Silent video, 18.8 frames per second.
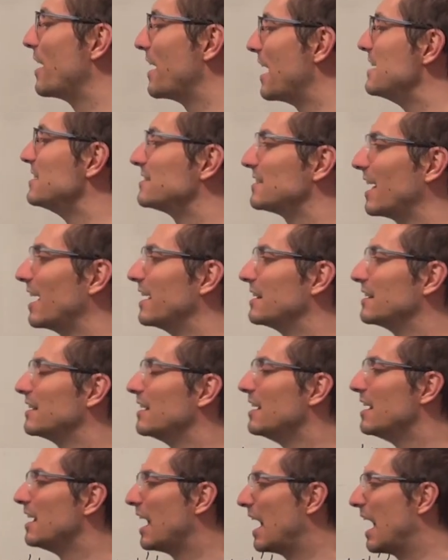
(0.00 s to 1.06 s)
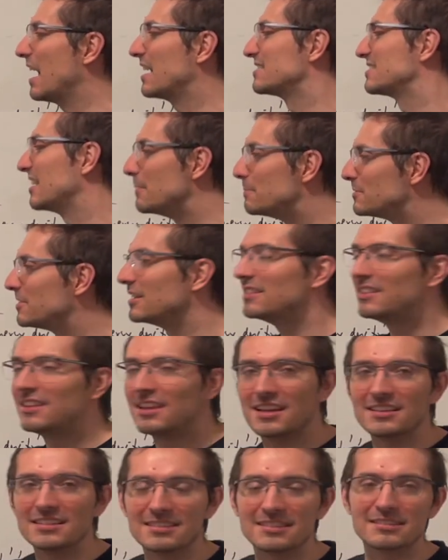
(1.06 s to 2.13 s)
Einstein accepted
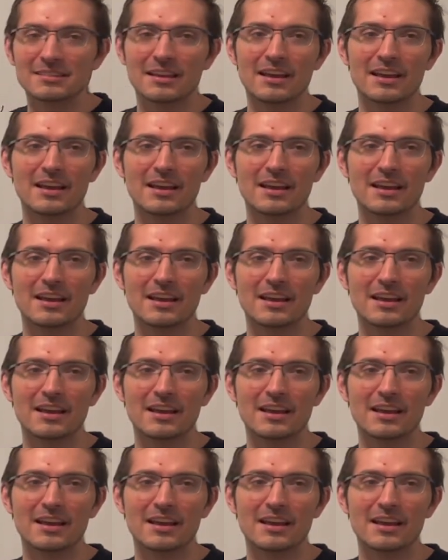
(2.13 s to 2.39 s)
this.